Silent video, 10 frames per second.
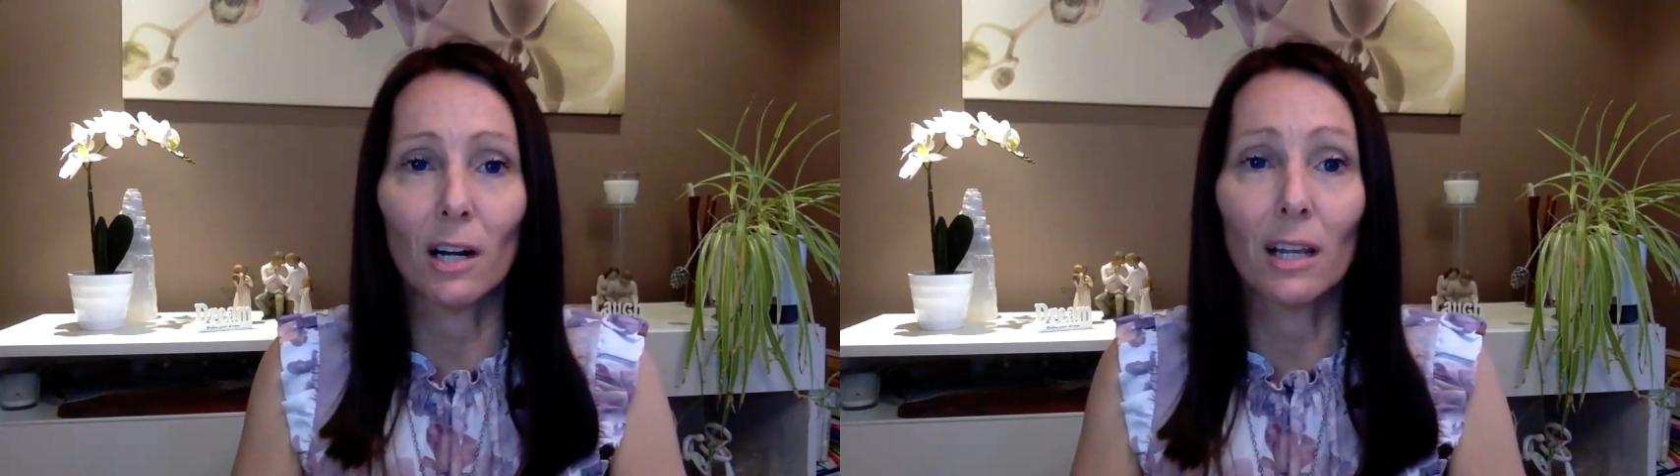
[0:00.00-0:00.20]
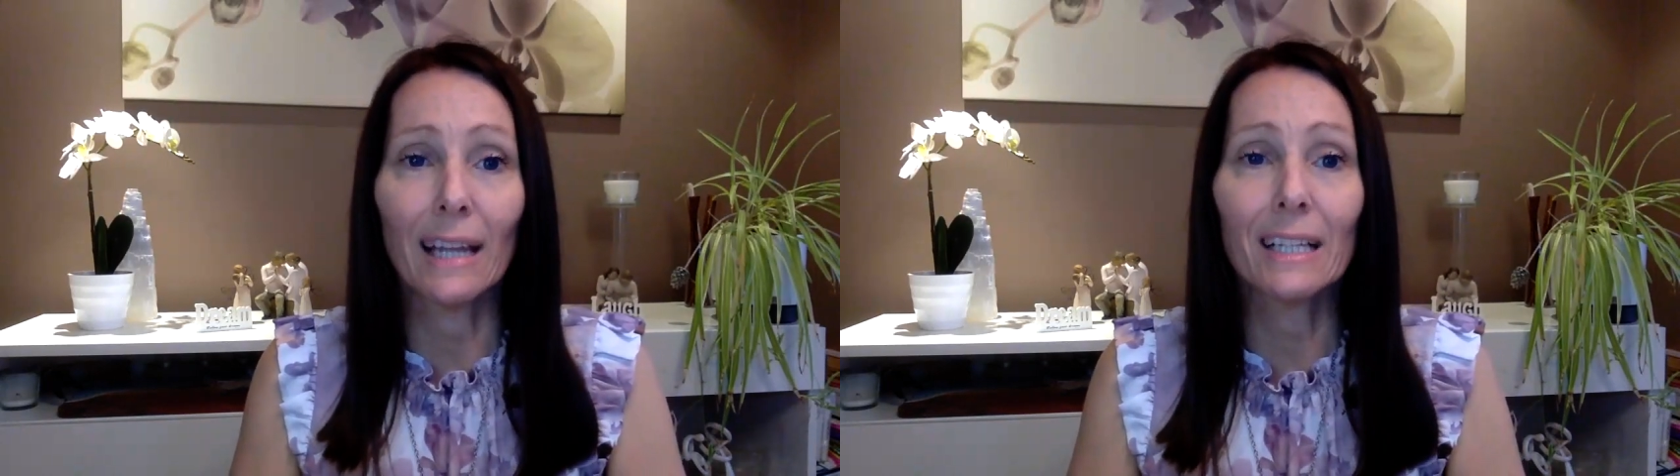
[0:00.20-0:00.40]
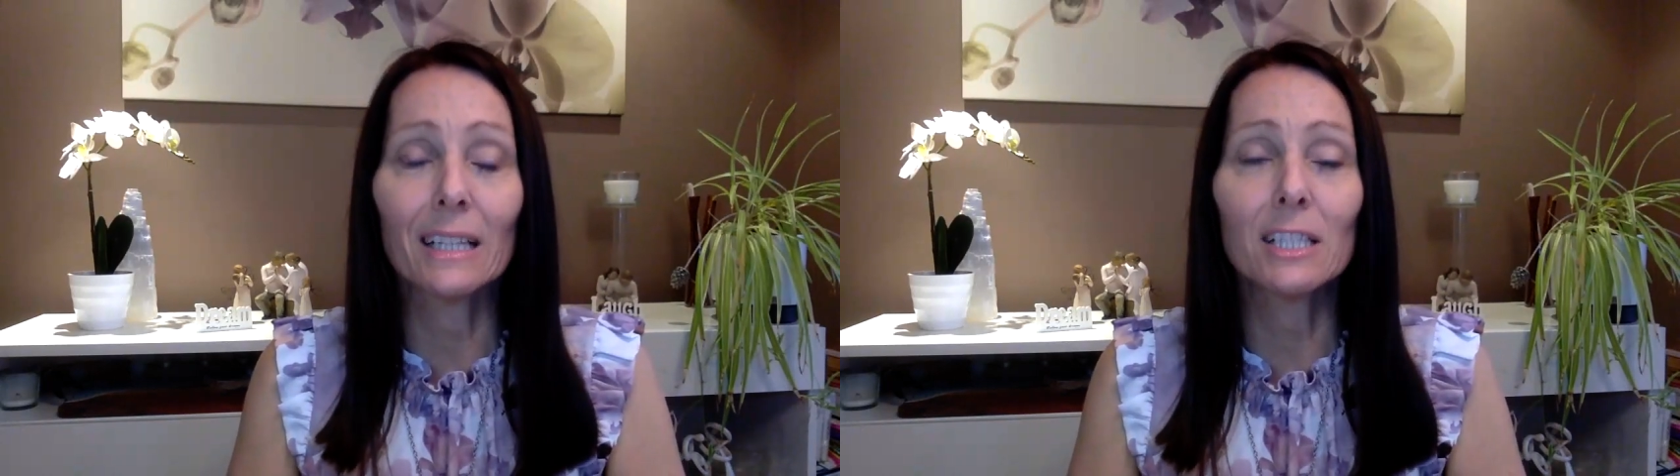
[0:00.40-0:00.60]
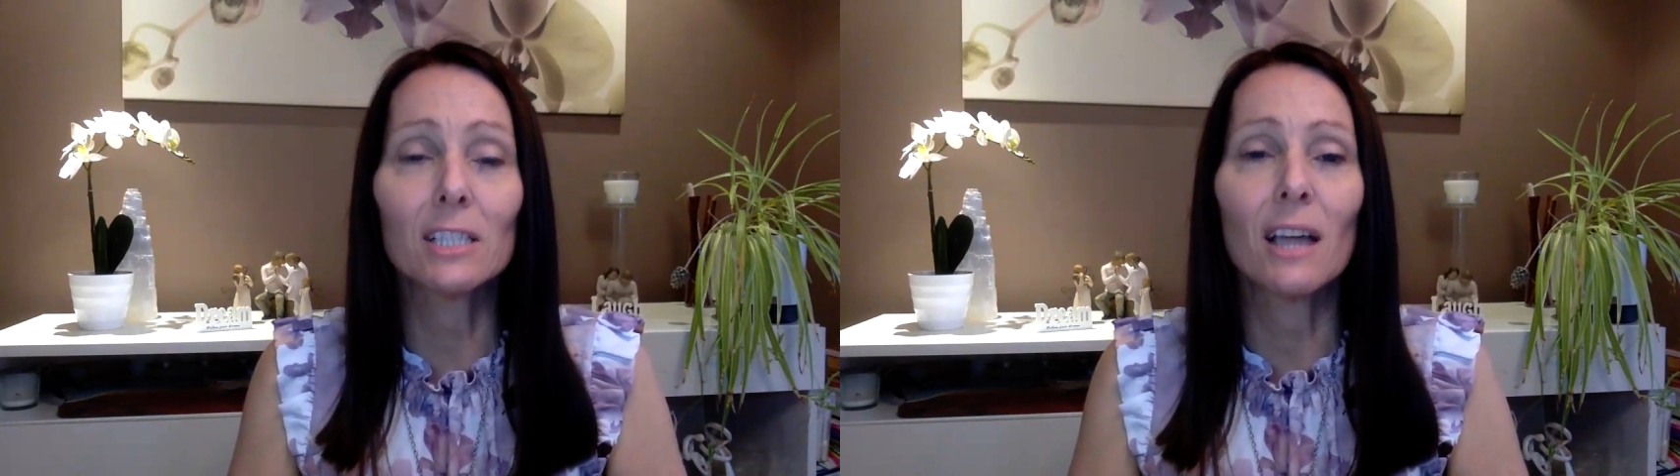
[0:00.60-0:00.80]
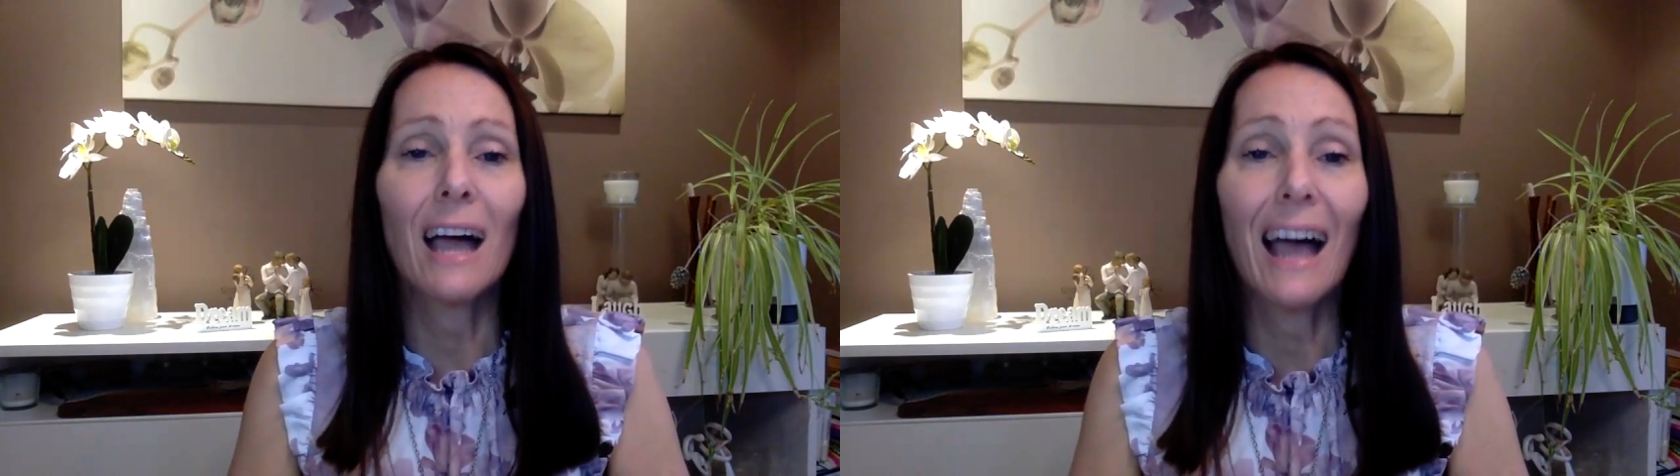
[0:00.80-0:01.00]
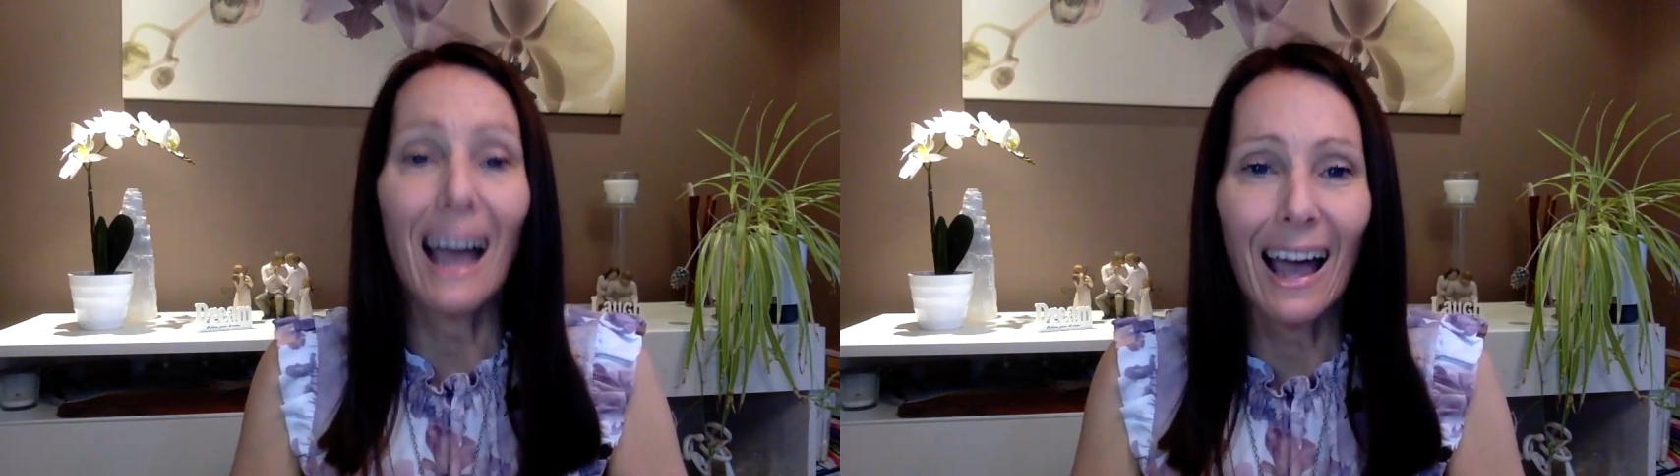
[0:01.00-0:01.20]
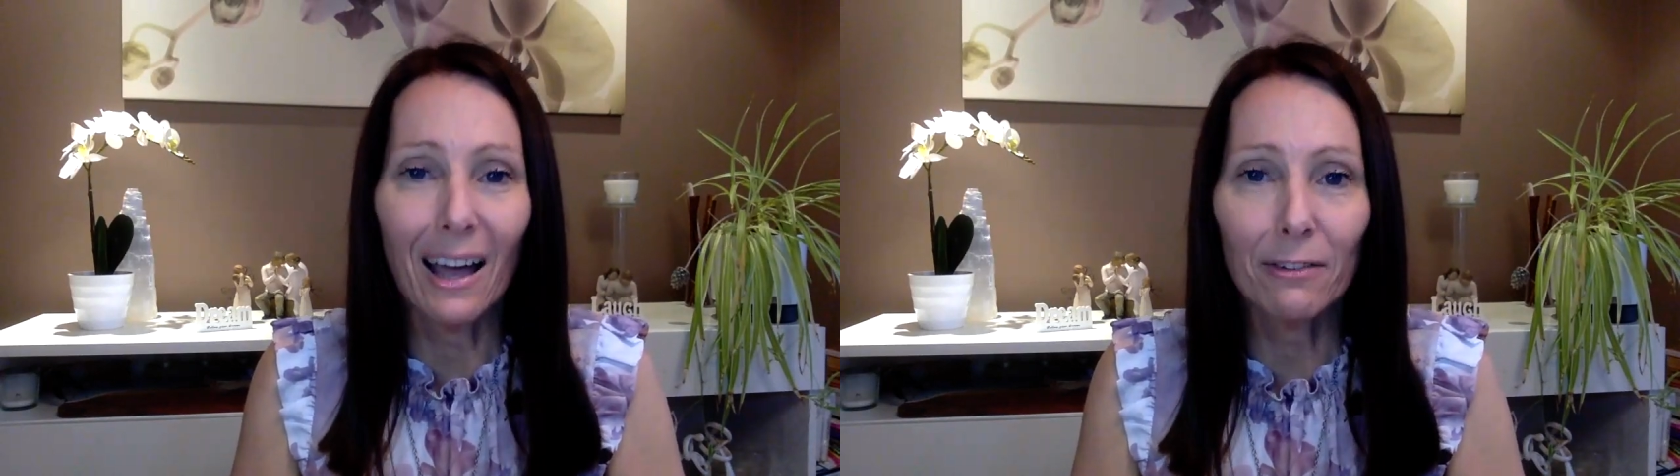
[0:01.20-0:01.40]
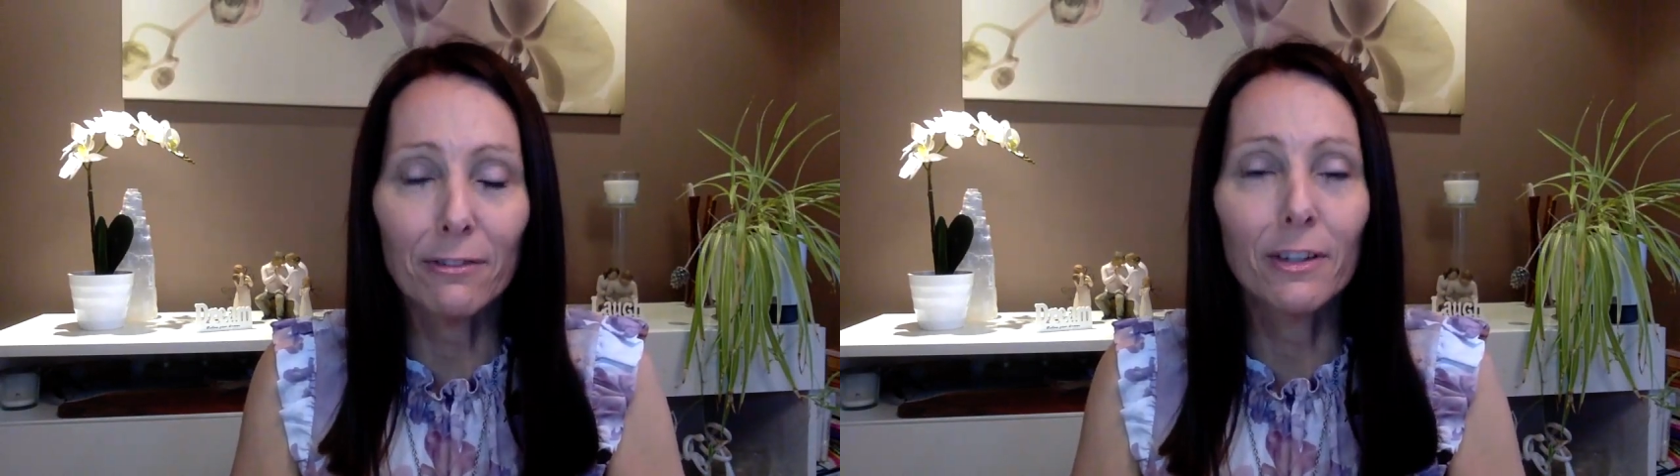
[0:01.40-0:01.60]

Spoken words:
are likely to have